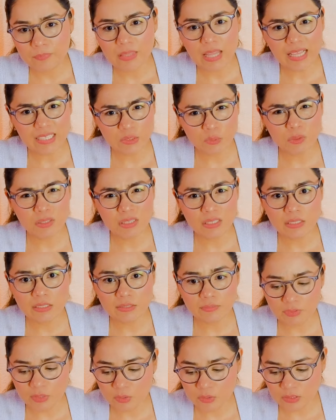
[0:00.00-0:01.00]
That's what
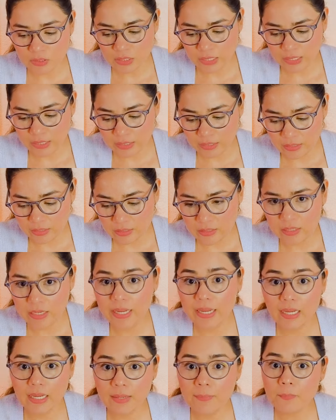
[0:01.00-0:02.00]
this feels like.
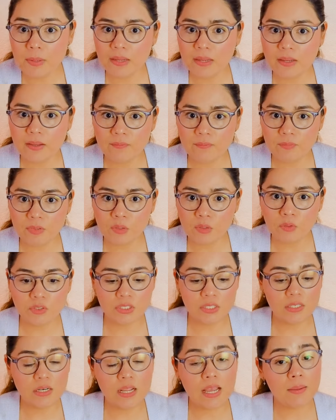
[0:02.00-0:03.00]
It can be
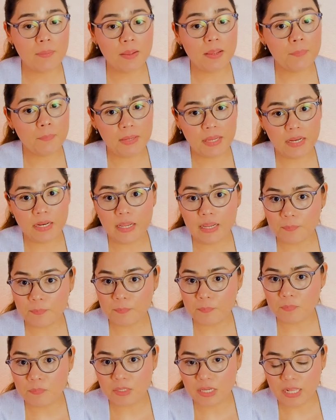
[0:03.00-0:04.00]
confusing.
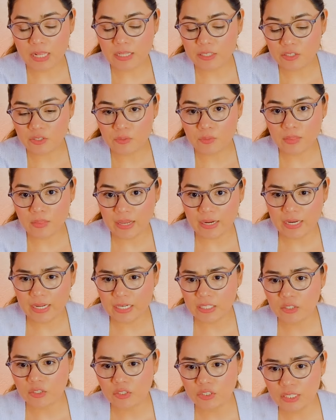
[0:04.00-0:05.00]
I'm telling you, that
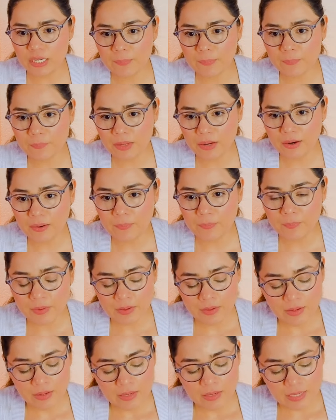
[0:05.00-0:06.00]
energy up there
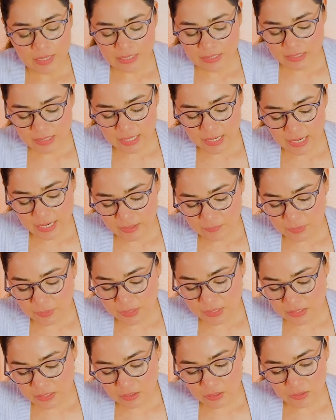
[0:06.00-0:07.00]
is the Eight of
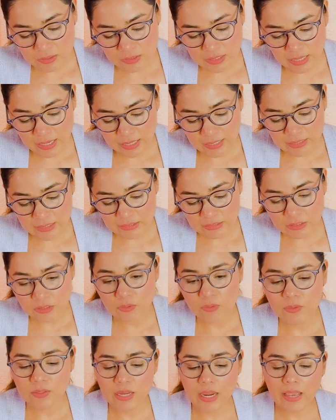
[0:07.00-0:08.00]
Pentacles, guys.
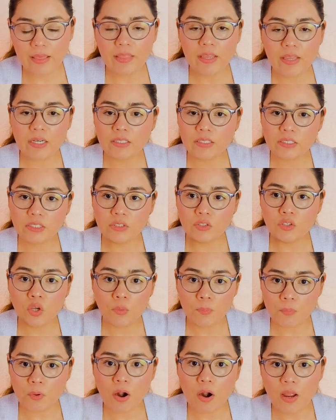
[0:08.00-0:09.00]
So yeah, there's
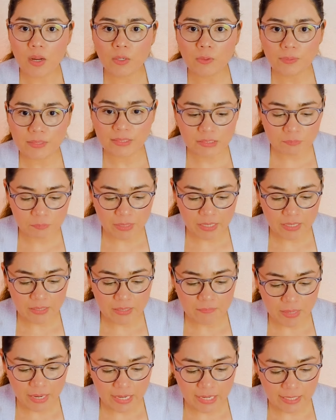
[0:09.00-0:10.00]
no progress
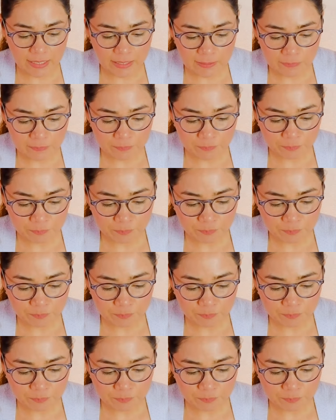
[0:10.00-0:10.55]
being made.